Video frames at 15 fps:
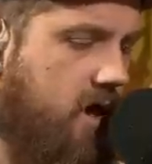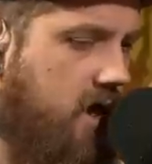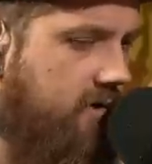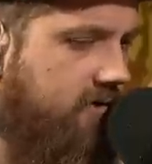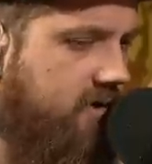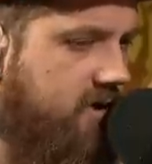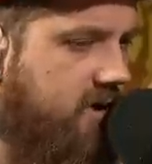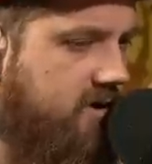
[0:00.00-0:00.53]

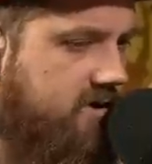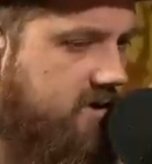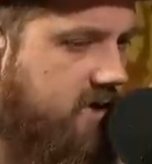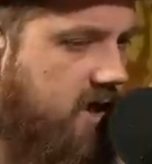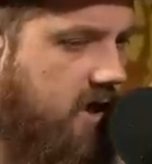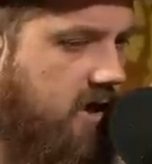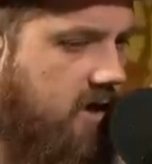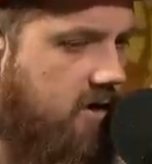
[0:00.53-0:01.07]
Everything is
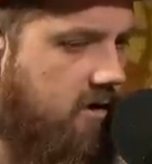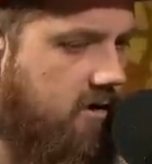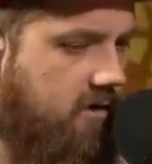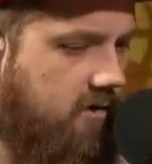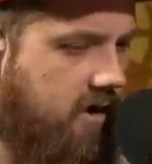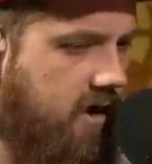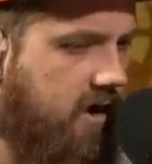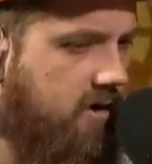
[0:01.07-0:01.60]
there
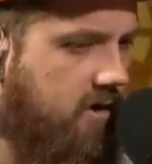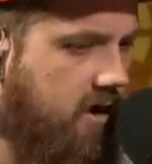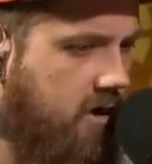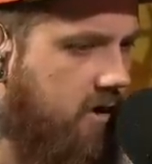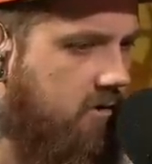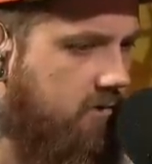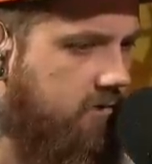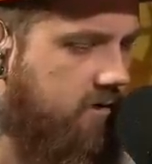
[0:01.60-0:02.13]
that
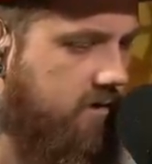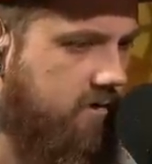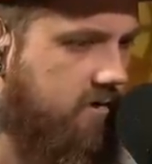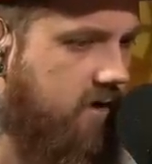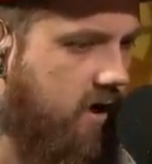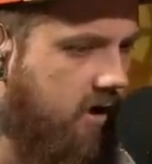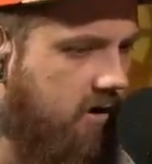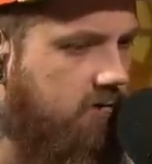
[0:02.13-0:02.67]
Aaron
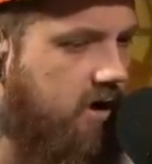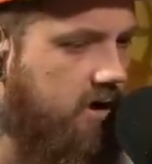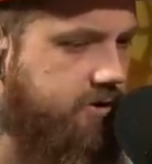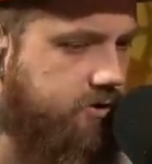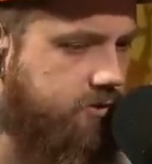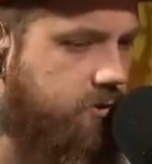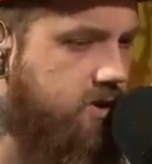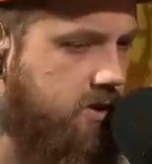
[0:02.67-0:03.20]
the Aaron
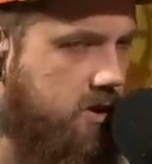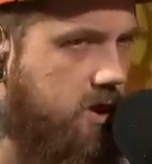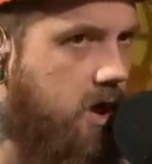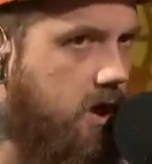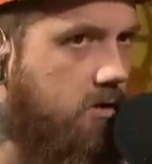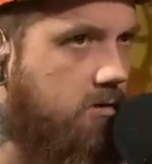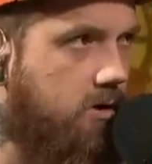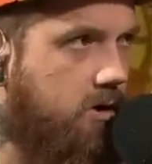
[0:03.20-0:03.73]
Rodgers we
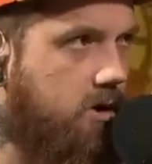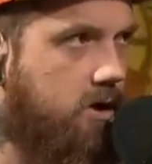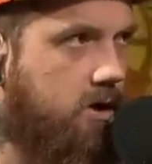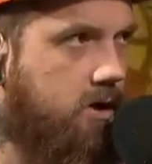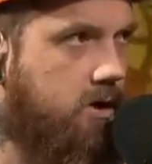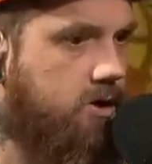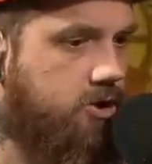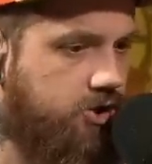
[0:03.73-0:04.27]
know
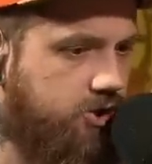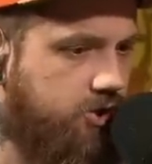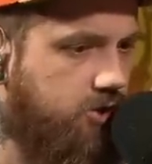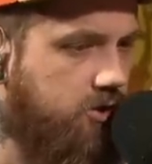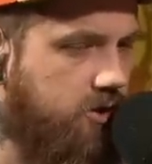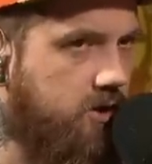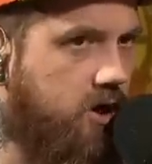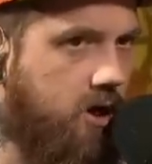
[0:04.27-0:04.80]

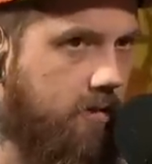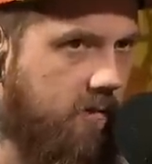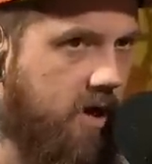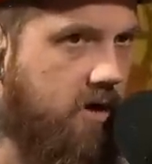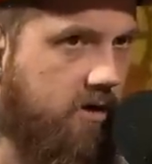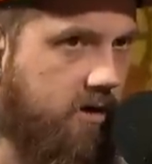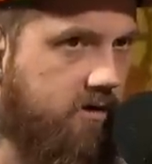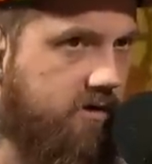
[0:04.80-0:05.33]
should come
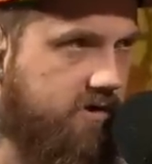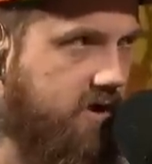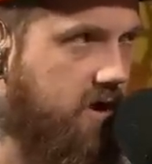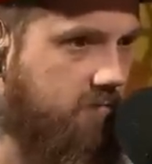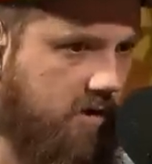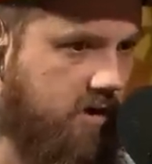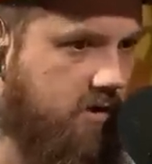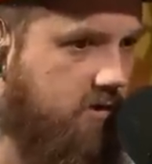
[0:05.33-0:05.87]
out in this
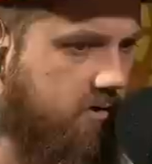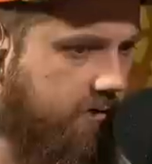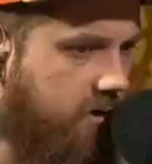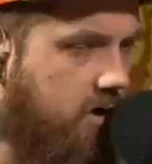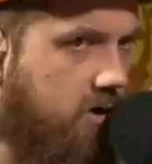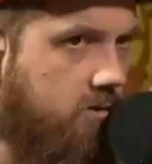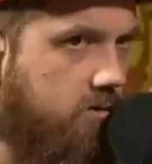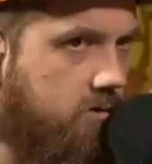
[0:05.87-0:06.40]
game and
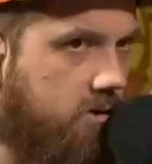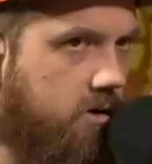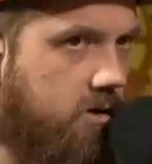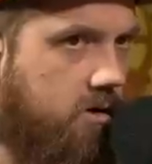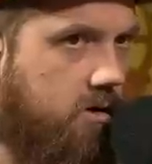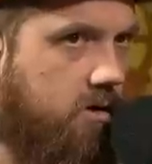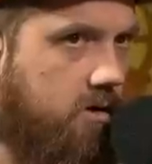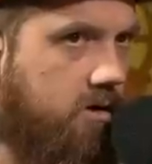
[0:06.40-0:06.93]
throw the
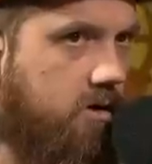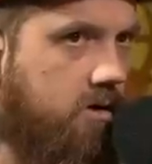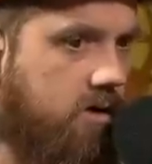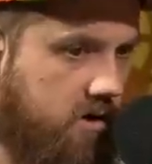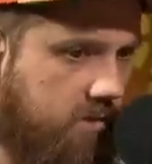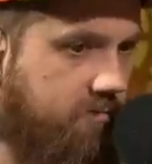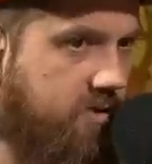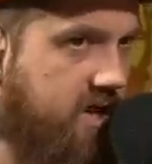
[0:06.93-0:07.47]
MVP.
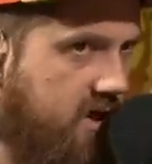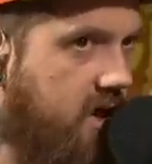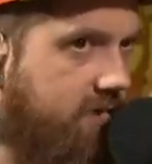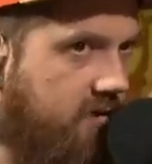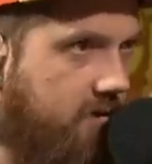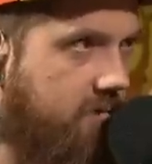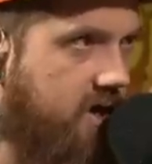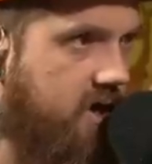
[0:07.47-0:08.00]
It'd be the
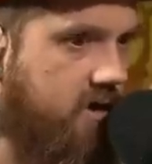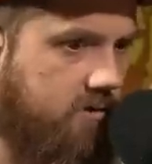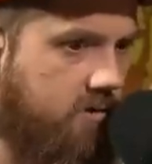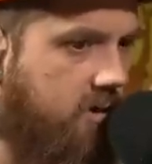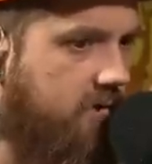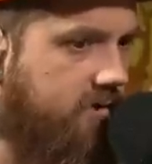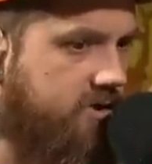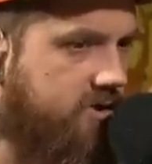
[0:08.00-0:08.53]
MVP,
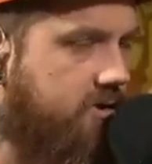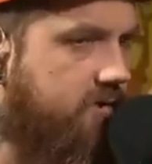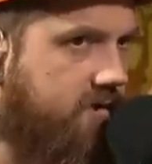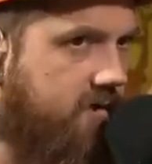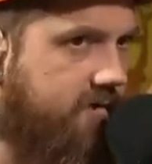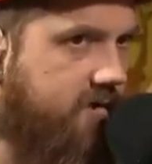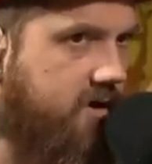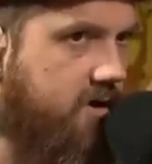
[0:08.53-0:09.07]
throw for
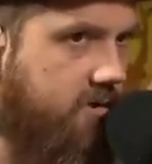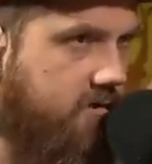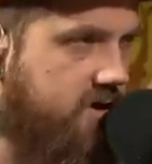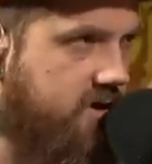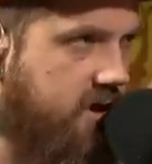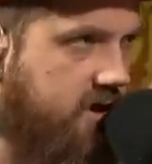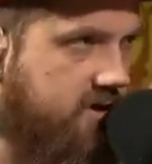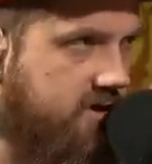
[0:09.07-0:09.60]
250 and three
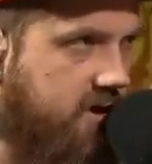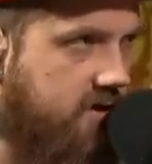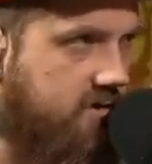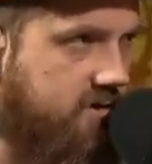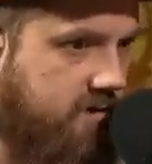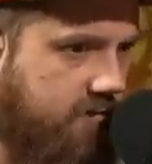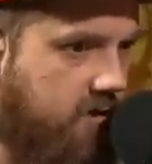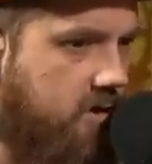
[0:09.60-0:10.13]

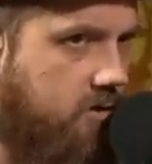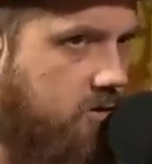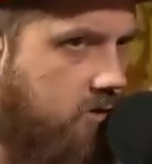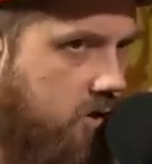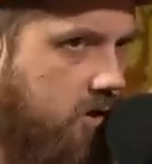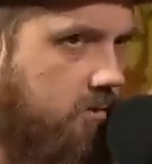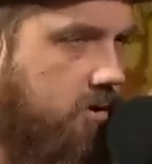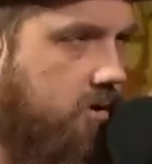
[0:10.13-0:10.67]
touchdowns, a, a
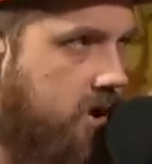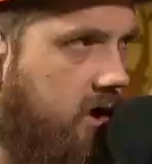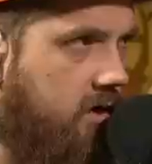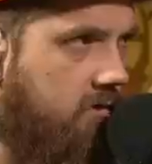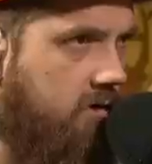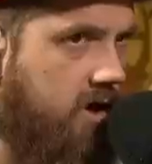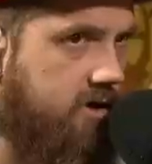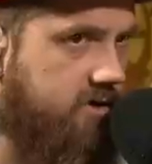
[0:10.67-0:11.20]
normal
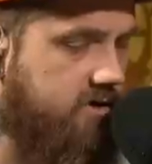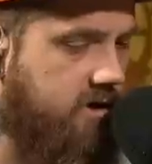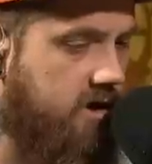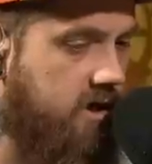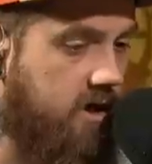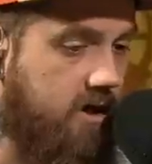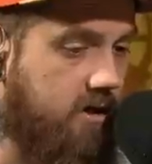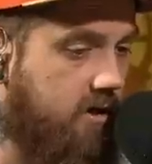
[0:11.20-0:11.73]
Aaron Rodgers
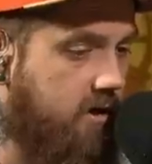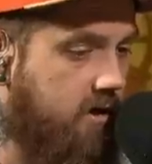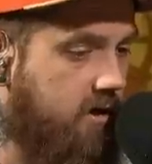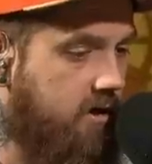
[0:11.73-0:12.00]
line.